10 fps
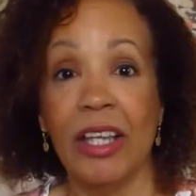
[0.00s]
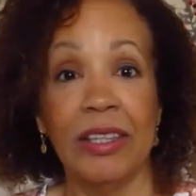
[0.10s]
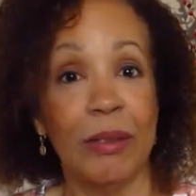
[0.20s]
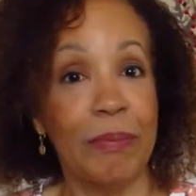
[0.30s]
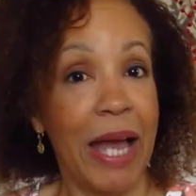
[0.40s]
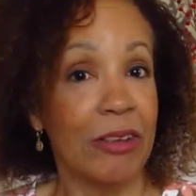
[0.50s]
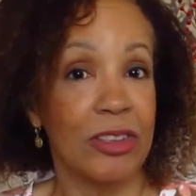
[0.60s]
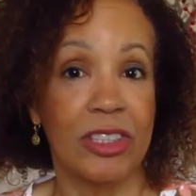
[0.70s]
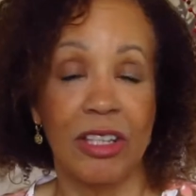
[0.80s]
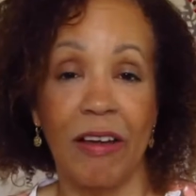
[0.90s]
the
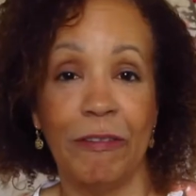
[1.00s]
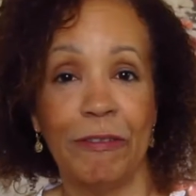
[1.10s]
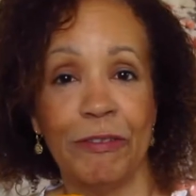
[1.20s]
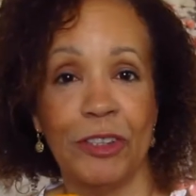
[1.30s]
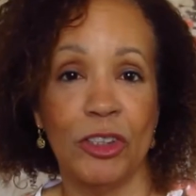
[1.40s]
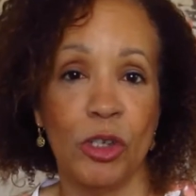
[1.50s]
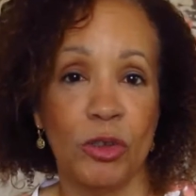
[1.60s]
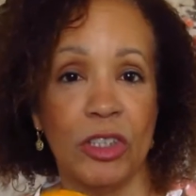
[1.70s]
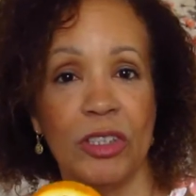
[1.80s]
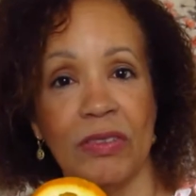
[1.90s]
amounts of, you know,
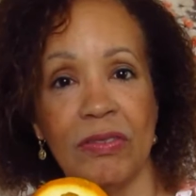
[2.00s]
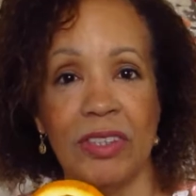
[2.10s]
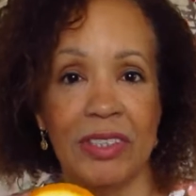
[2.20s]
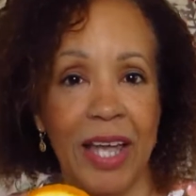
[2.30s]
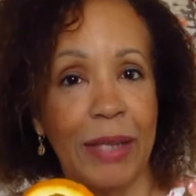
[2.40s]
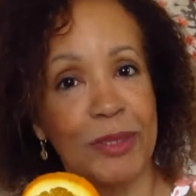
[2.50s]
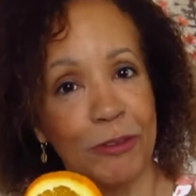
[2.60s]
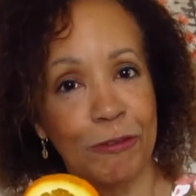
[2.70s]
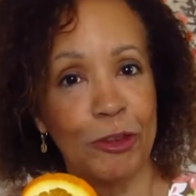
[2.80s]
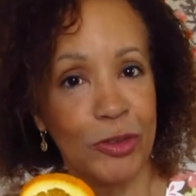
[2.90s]
the, the types
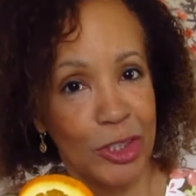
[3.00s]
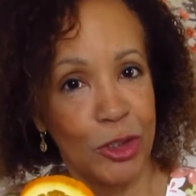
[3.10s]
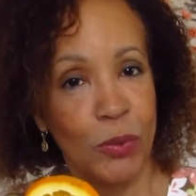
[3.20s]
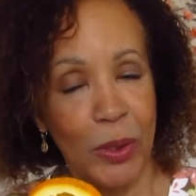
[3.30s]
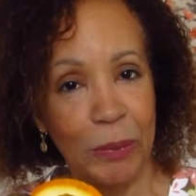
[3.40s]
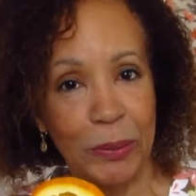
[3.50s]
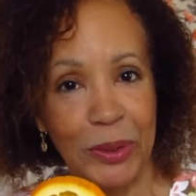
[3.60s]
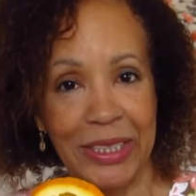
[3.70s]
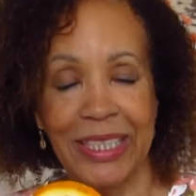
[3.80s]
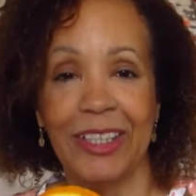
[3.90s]
of fruit that you want to
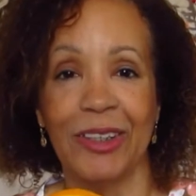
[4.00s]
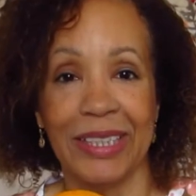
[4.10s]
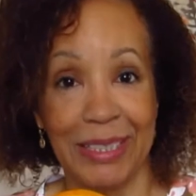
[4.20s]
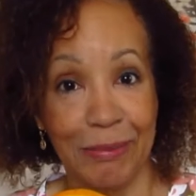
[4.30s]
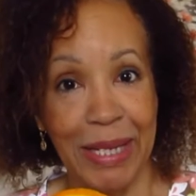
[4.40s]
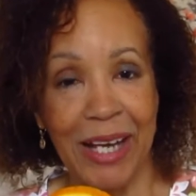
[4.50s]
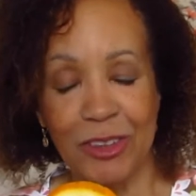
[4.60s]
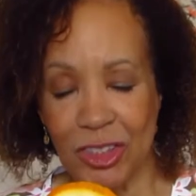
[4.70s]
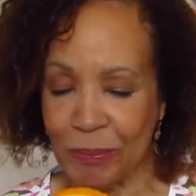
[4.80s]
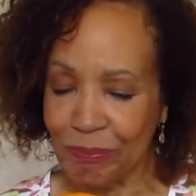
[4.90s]
put in here and the
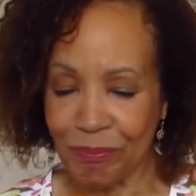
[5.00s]
amounts.